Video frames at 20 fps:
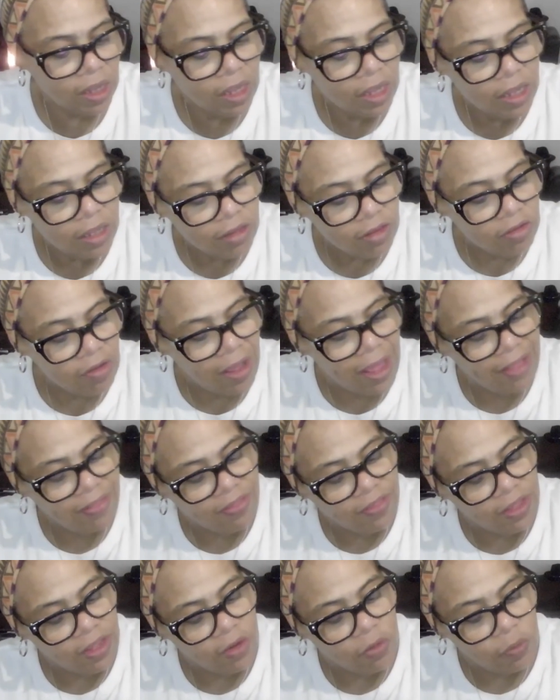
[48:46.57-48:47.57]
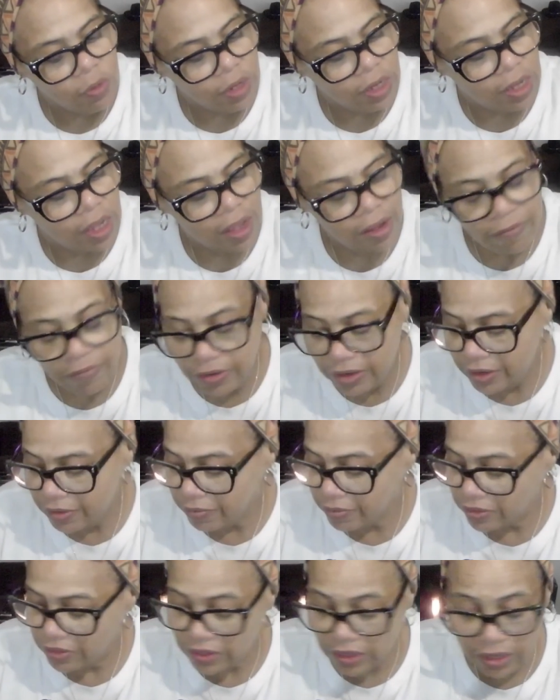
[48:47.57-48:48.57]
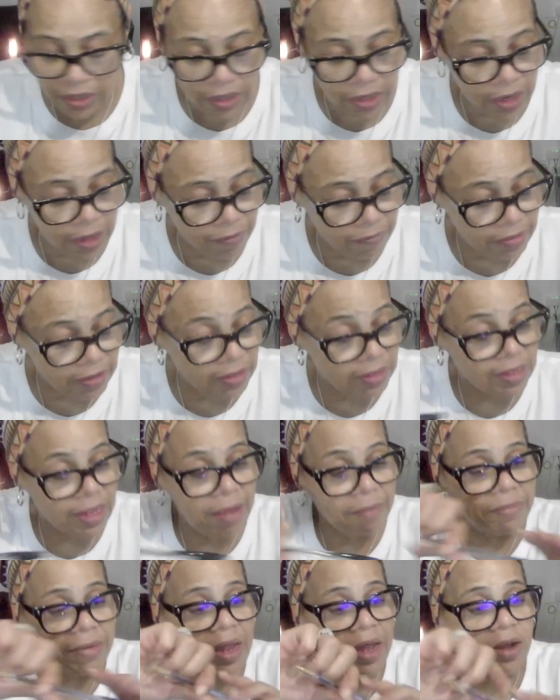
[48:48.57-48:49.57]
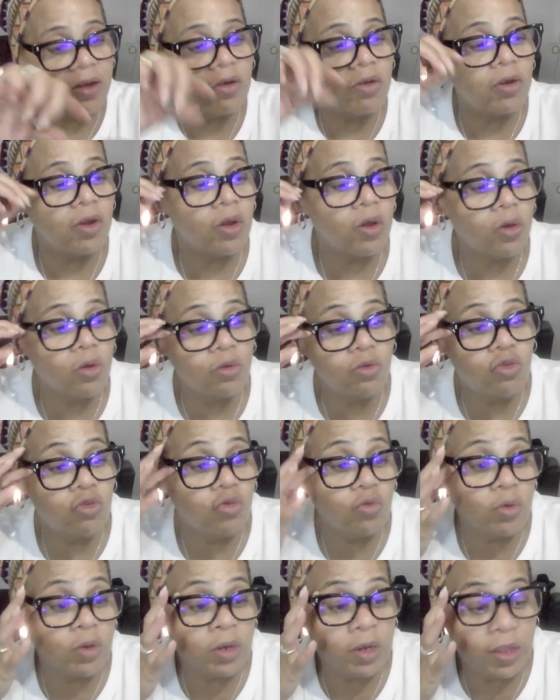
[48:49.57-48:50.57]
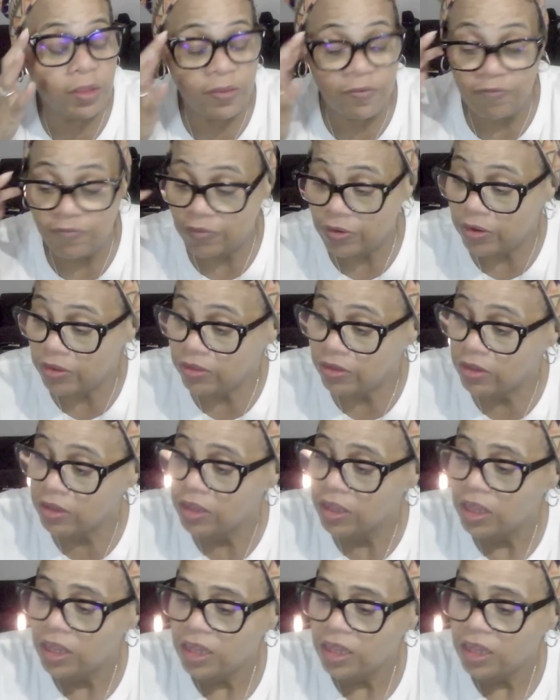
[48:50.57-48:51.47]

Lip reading: So I think we covered everything, lovies. I'm not going to hold you another further.